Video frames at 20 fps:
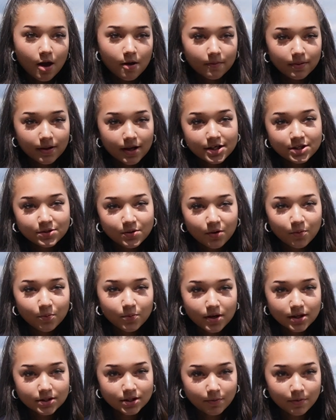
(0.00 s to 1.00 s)
Over the last 12
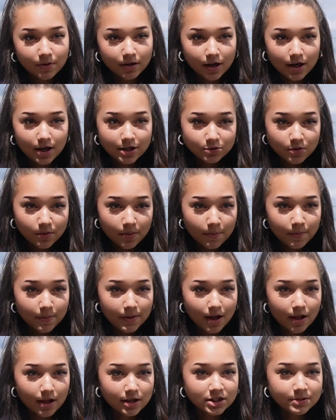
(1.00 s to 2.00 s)
weeks, I've engaged with the
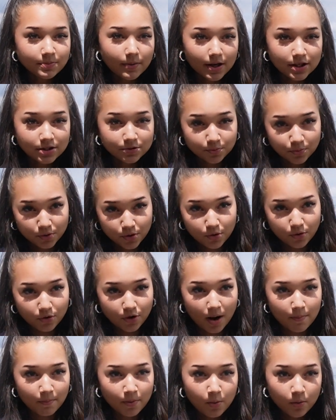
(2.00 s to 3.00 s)
PL Inspires
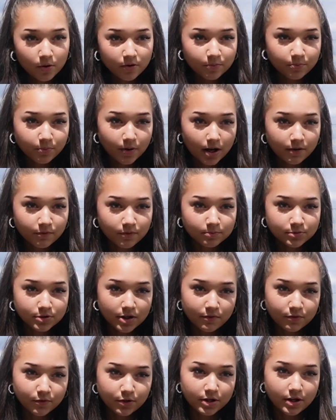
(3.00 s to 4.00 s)
programme with Brad from
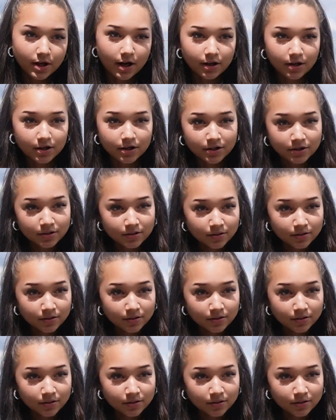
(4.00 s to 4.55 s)
Sheffield United.